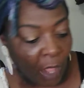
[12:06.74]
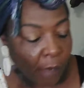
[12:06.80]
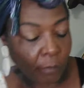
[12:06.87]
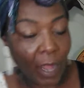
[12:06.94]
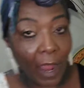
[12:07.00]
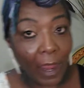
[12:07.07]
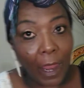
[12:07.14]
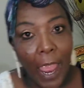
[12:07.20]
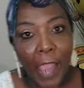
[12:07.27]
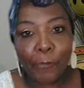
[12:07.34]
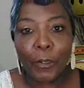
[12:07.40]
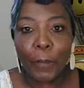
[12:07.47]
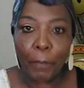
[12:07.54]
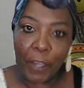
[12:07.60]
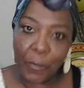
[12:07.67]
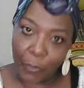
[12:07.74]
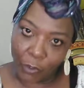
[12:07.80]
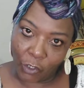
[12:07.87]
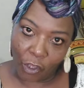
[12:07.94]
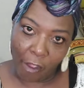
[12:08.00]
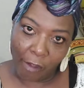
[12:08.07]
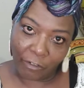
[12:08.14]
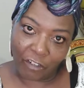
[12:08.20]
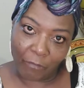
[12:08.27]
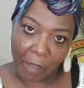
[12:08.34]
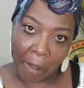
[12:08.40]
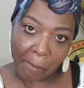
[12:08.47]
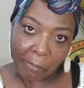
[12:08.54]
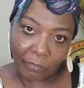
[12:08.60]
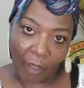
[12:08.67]
I like when people talk to
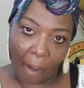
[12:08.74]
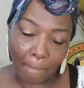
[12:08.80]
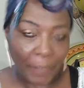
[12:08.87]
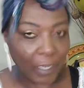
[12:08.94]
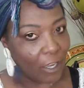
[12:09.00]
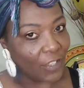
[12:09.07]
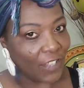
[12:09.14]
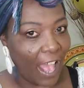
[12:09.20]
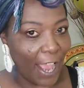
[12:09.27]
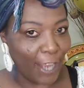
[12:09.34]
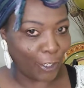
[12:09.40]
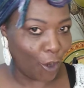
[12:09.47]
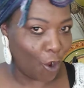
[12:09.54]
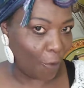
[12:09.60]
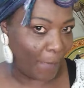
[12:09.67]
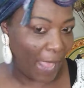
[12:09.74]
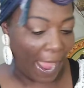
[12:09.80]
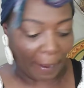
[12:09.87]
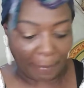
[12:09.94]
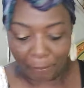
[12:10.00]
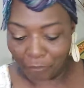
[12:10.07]
me because I talk back.